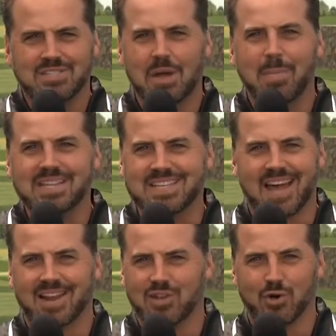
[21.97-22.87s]
Somebody's got
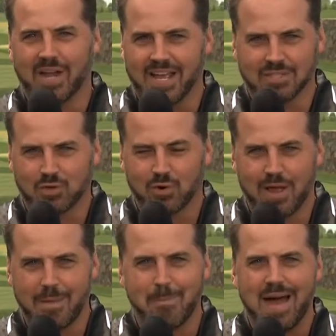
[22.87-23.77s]
to do it, Andrew.
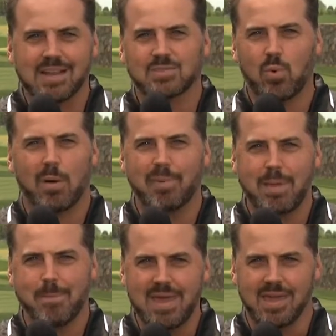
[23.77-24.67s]
It might as well be
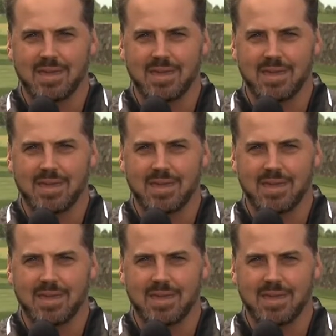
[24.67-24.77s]
me.